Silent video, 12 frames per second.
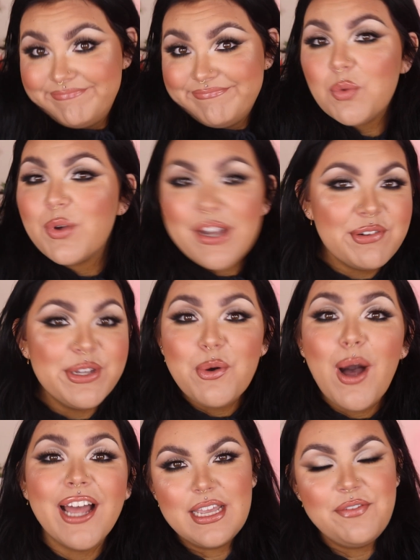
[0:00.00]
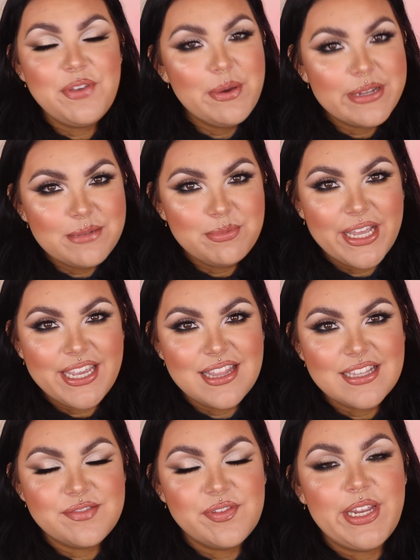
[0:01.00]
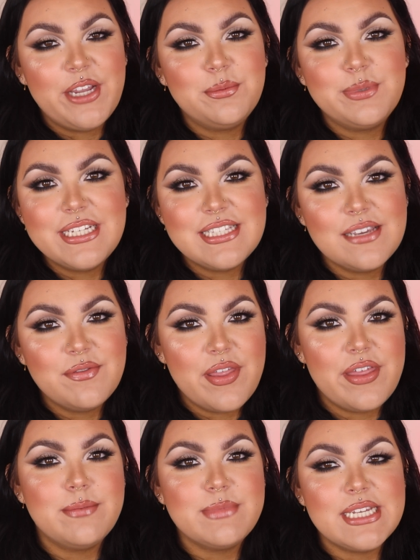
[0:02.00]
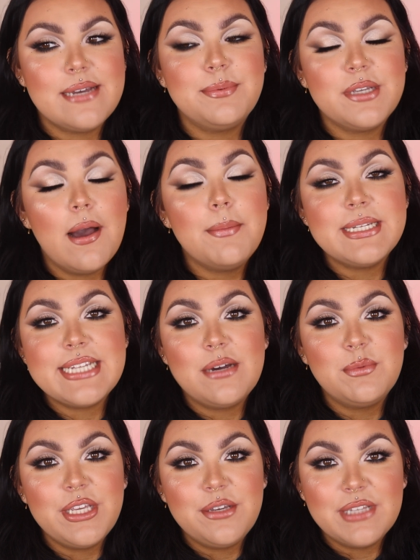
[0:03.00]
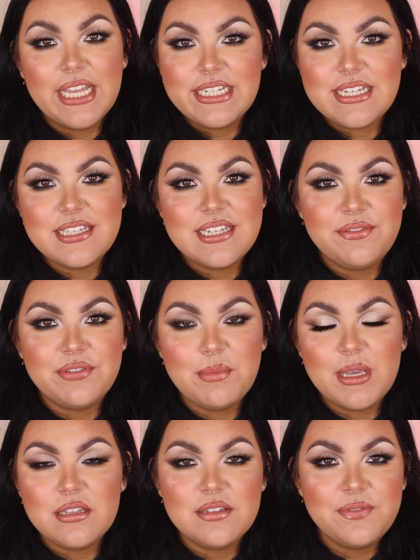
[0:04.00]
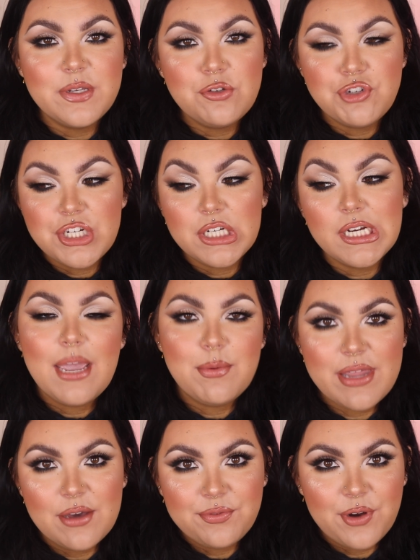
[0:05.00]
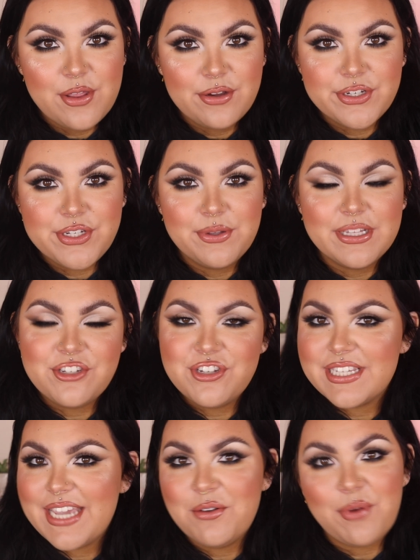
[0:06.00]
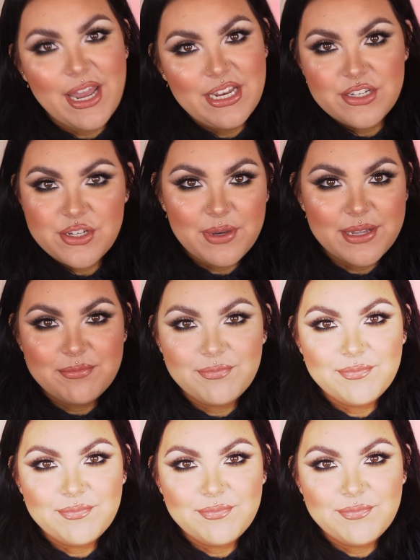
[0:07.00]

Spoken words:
whatever you want. If you end up liking this video, please give a thumbs up, comment down what you would like to see from me in the future, and without further ado, let's just get right into it.